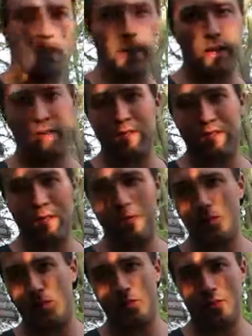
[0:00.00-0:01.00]
paint into
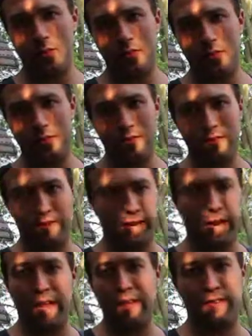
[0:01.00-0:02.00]
the
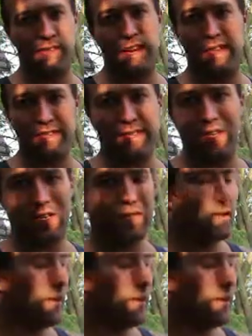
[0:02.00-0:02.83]
gallon. That's it.